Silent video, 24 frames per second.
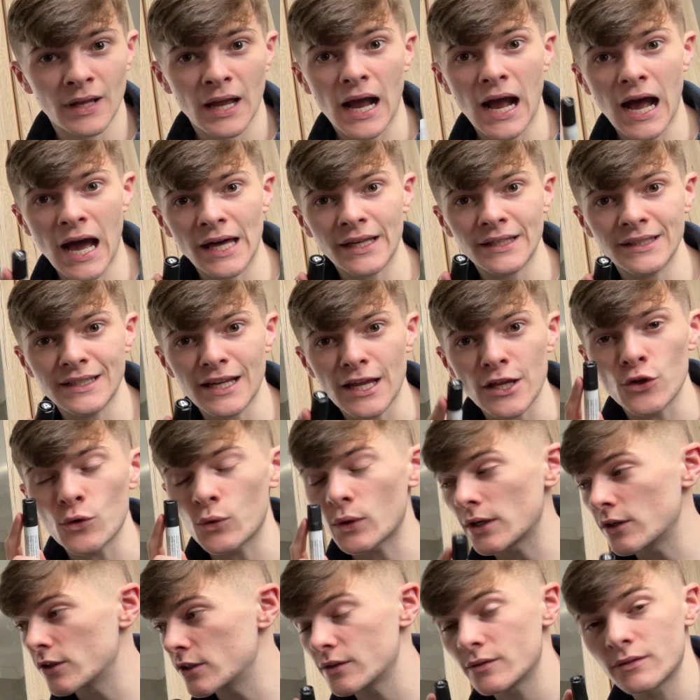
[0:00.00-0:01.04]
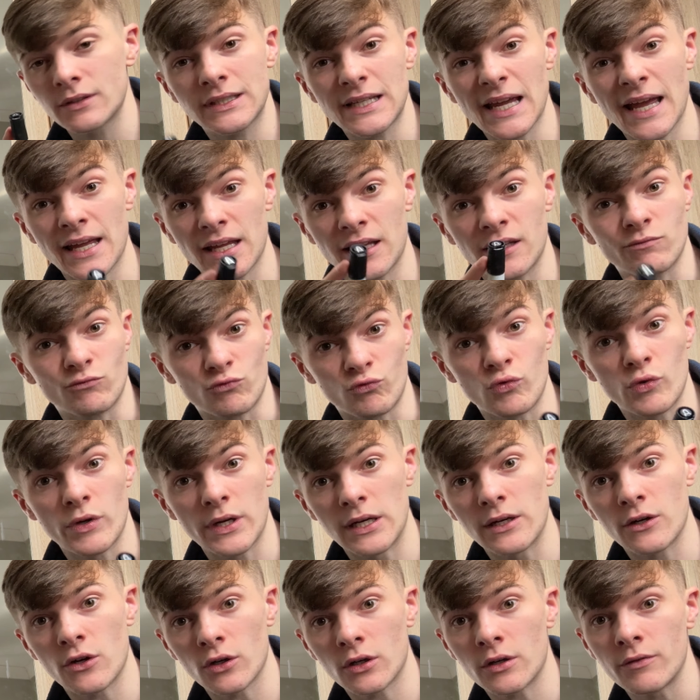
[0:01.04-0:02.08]
And you can get
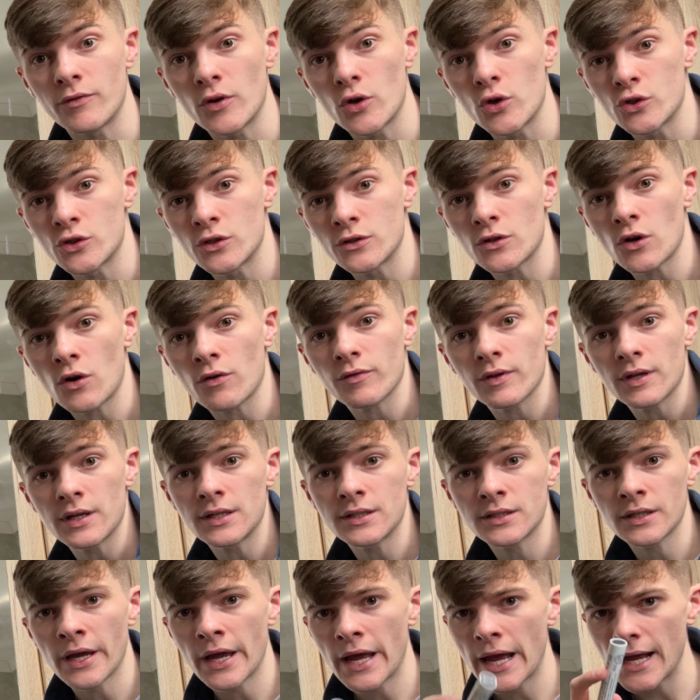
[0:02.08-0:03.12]
really good conversions off these,